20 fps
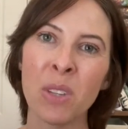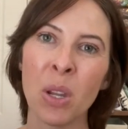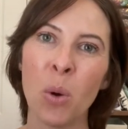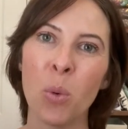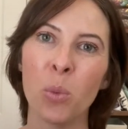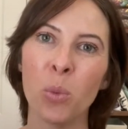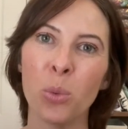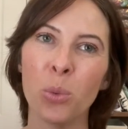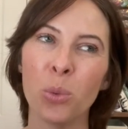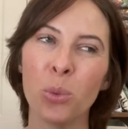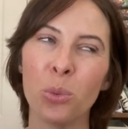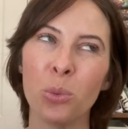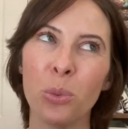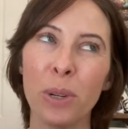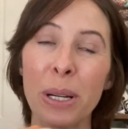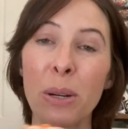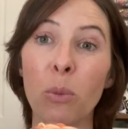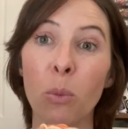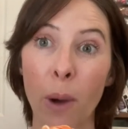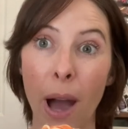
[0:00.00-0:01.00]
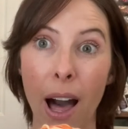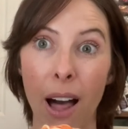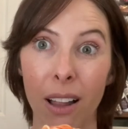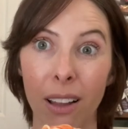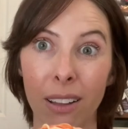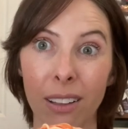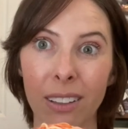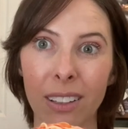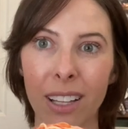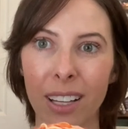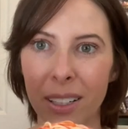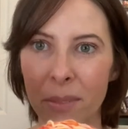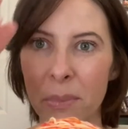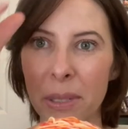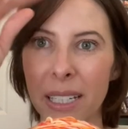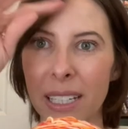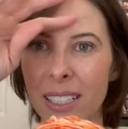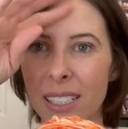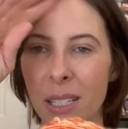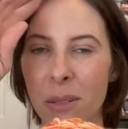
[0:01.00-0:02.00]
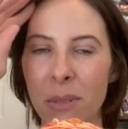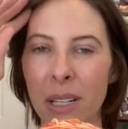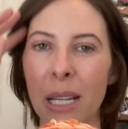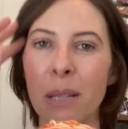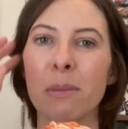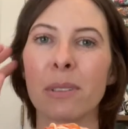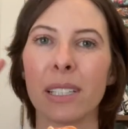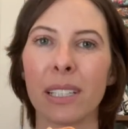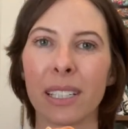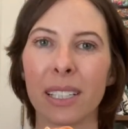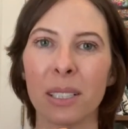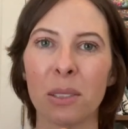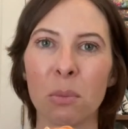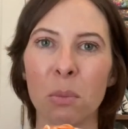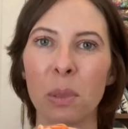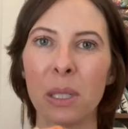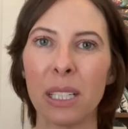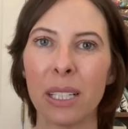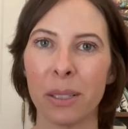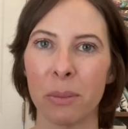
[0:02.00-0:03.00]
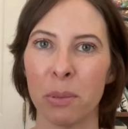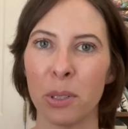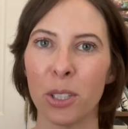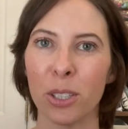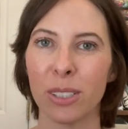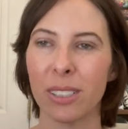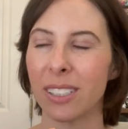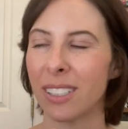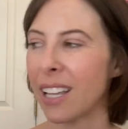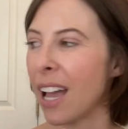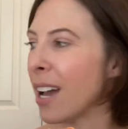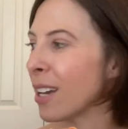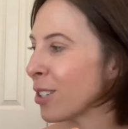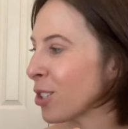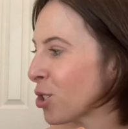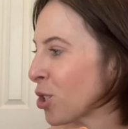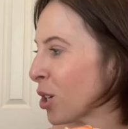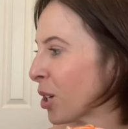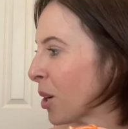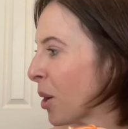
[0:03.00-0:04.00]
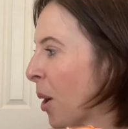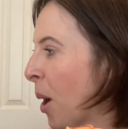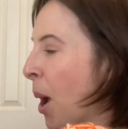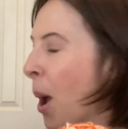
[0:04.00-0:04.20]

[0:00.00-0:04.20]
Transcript: went well because sometimes it can be a pure disaster.